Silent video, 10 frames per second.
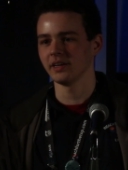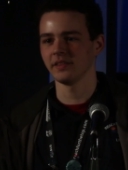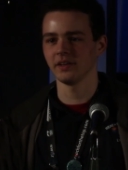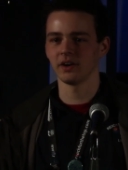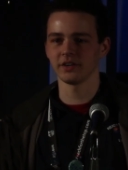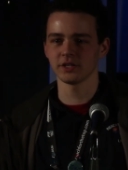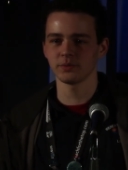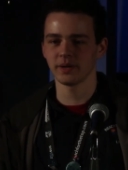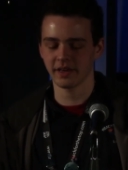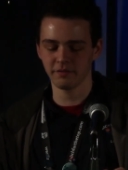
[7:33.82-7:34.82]
In the audience,
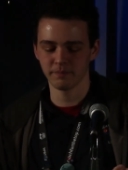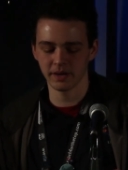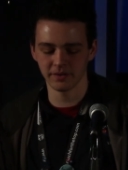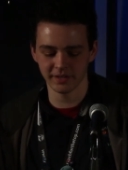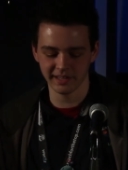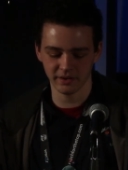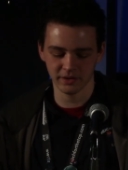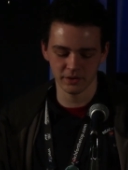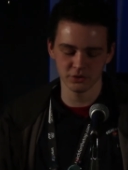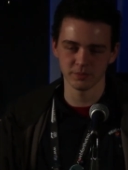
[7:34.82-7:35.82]
we have Marin and our
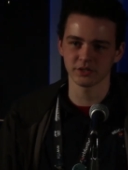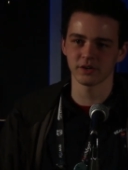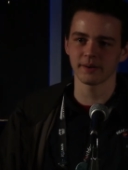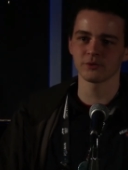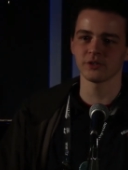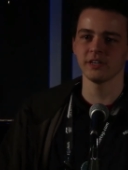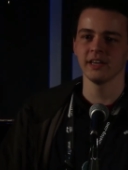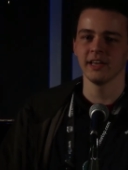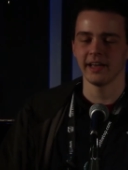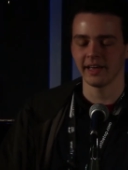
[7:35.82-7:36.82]
coach, Miss Crabtree.
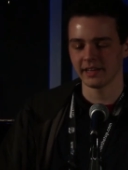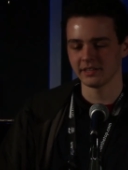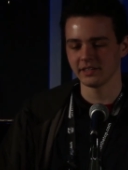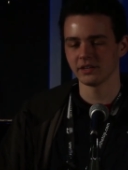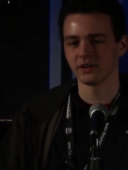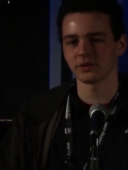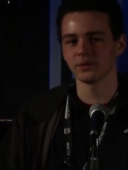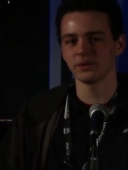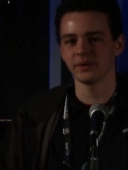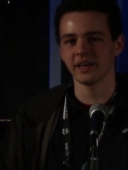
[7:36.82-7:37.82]
And in
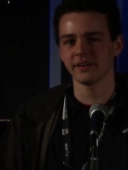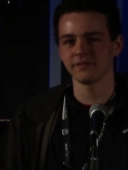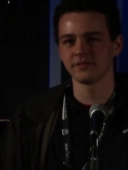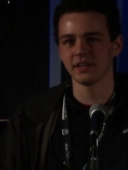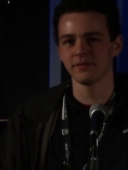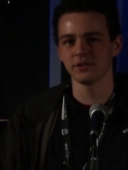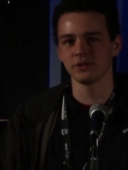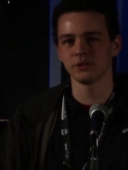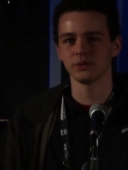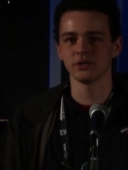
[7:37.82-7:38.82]
Ottawa, we have David,
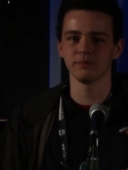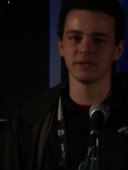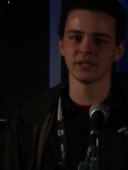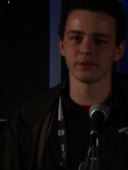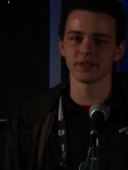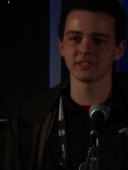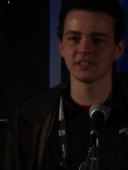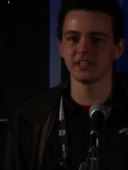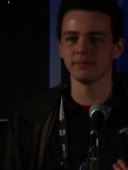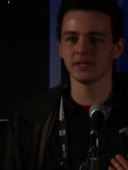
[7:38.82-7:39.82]
who couldn't be here with us
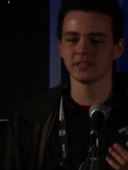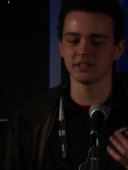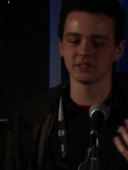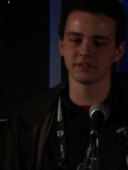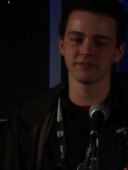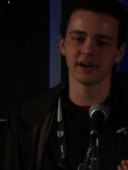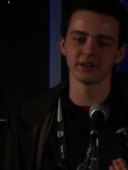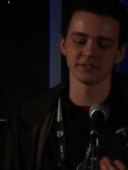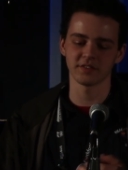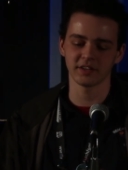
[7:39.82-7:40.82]
today because he's in the
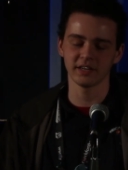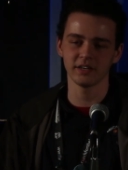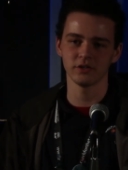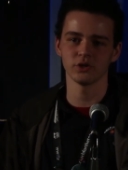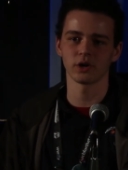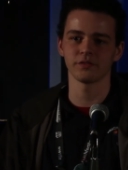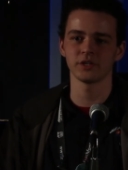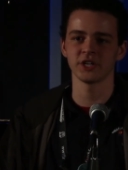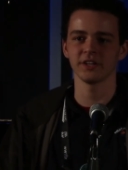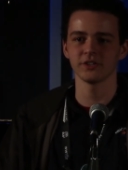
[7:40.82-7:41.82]
finals of the Canadian Geography
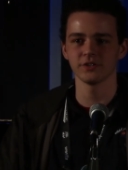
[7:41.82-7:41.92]
Challenge.